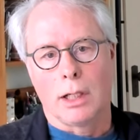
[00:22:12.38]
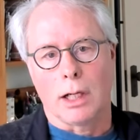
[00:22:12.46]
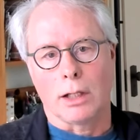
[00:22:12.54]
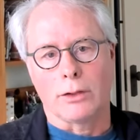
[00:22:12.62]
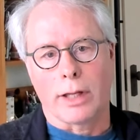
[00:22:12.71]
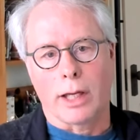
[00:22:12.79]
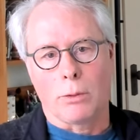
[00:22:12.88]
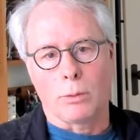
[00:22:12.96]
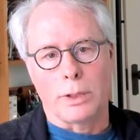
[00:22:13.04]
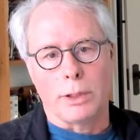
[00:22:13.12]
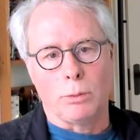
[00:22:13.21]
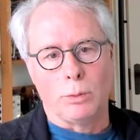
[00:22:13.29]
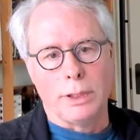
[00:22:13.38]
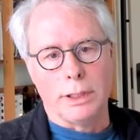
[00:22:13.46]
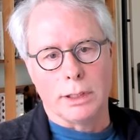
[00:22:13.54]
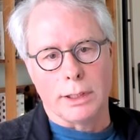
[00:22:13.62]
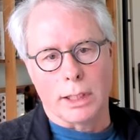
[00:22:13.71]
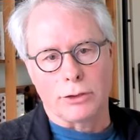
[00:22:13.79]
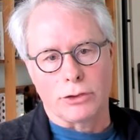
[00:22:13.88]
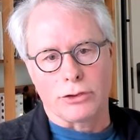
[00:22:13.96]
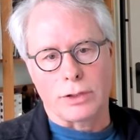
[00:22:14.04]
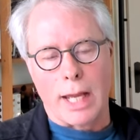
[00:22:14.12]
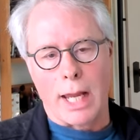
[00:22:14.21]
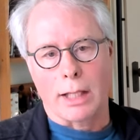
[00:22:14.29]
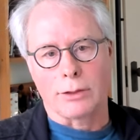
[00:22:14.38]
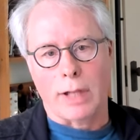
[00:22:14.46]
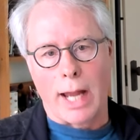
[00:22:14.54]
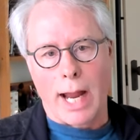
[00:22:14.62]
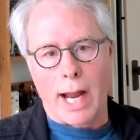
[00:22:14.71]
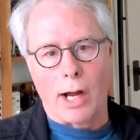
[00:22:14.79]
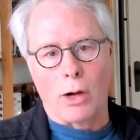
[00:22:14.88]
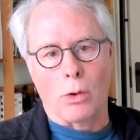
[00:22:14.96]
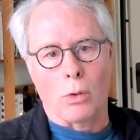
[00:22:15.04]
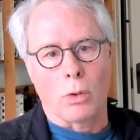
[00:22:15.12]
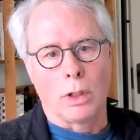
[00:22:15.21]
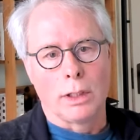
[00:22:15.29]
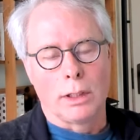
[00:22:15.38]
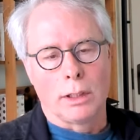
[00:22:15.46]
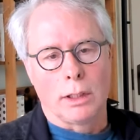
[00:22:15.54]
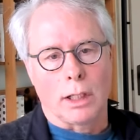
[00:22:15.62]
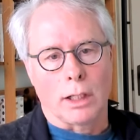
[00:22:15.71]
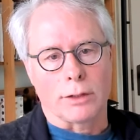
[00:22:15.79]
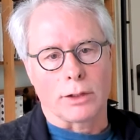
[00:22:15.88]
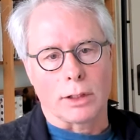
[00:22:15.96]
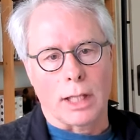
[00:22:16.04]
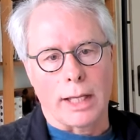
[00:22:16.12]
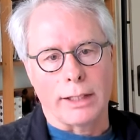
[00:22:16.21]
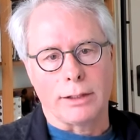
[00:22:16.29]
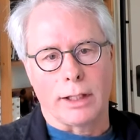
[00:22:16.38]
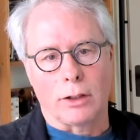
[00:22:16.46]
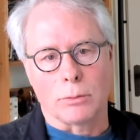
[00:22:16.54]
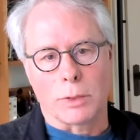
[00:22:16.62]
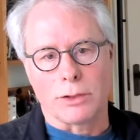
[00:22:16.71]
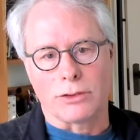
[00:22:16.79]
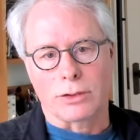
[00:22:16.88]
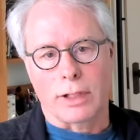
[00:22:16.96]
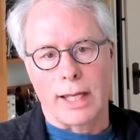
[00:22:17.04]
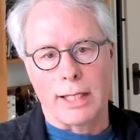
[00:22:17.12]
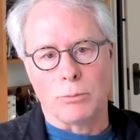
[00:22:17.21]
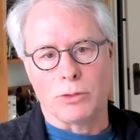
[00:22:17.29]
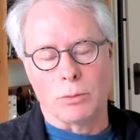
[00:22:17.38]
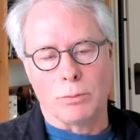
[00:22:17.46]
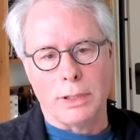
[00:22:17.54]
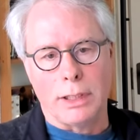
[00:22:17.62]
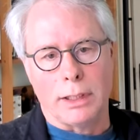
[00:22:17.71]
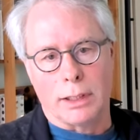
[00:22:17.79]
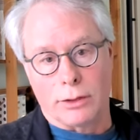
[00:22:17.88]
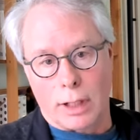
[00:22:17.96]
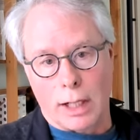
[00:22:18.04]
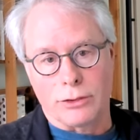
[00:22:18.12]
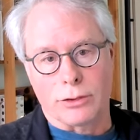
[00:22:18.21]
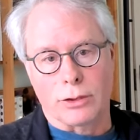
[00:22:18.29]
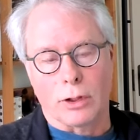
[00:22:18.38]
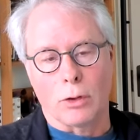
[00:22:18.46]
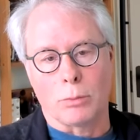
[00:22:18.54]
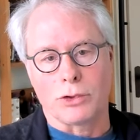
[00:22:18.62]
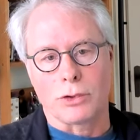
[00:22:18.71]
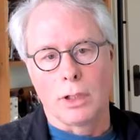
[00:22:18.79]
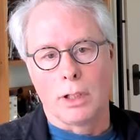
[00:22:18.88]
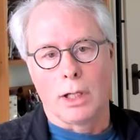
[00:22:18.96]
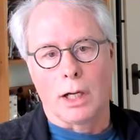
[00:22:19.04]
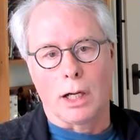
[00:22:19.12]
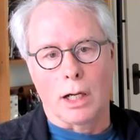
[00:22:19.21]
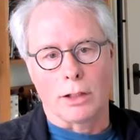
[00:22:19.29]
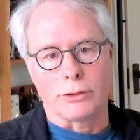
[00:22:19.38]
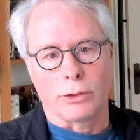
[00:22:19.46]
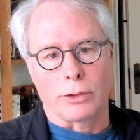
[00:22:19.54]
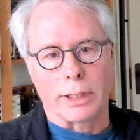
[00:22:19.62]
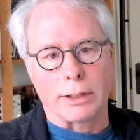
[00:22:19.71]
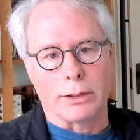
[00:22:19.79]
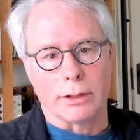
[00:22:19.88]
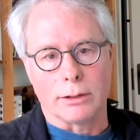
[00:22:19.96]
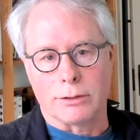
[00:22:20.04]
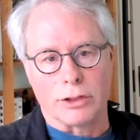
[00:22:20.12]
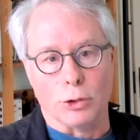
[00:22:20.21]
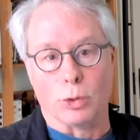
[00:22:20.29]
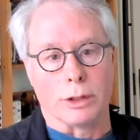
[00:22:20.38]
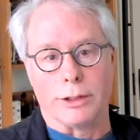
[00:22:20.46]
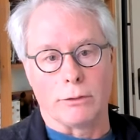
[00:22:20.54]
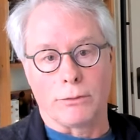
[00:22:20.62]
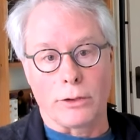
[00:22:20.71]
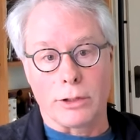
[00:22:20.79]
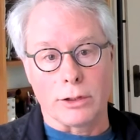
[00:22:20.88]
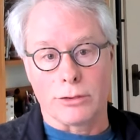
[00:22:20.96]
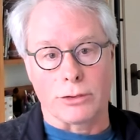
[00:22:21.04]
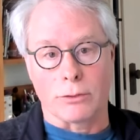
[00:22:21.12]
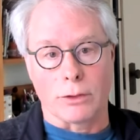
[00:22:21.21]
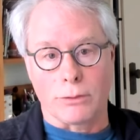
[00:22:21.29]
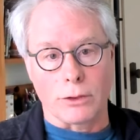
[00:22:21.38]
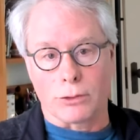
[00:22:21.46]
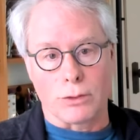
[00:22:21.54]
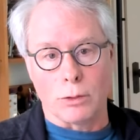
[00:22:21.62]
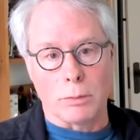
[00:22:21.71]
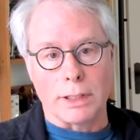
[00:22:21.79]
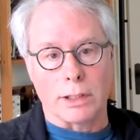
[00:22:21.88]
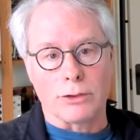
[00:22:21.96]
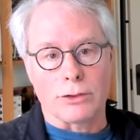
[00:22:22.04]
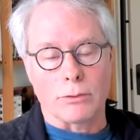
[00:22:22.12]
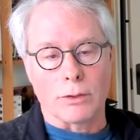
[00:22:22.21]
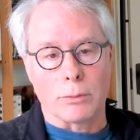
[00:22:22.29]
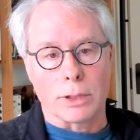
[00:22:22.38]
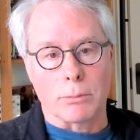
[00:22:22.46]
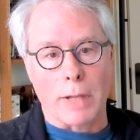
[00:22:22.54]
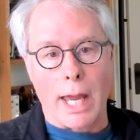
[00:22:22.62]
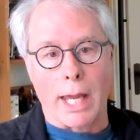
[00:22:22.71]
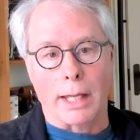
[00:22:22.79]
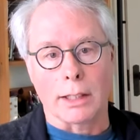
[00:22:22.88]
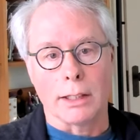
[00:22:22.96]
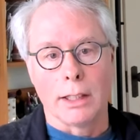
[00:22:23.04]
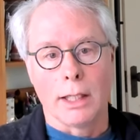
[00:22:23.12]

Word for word: uh, that we really understand how uh, the light elements came to be and their isotopes uh, during the, the nuclear furnace of the first few minutes of the Big Bang.